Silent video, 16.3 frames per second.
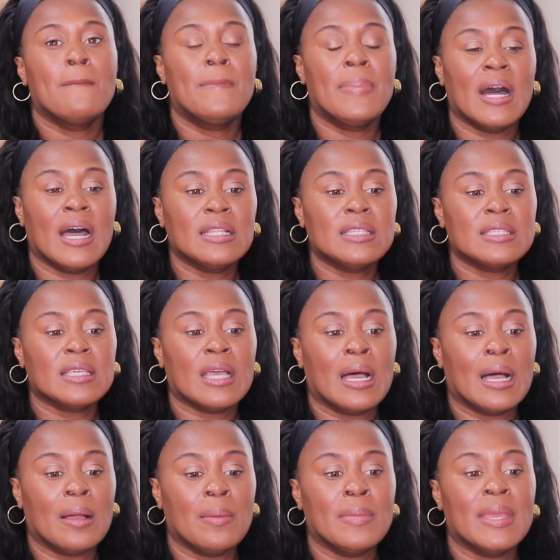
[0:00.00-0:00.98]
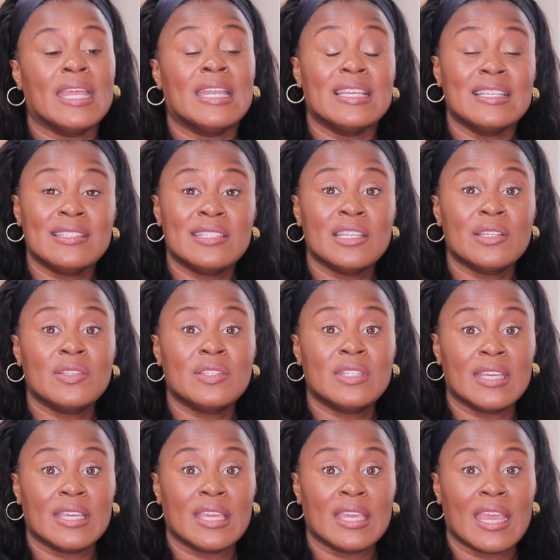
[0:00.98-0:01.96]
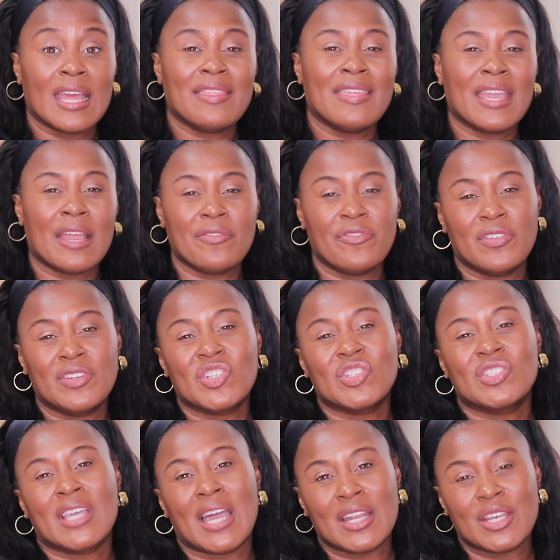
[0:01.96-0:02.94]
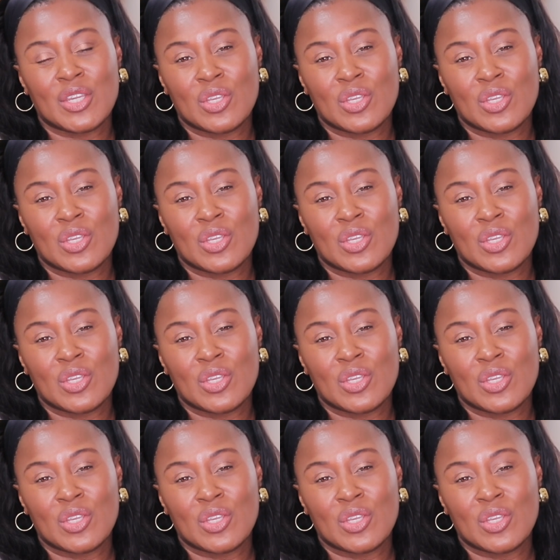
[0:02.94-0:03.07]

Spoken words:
but it is still sticky. I think I've just gotten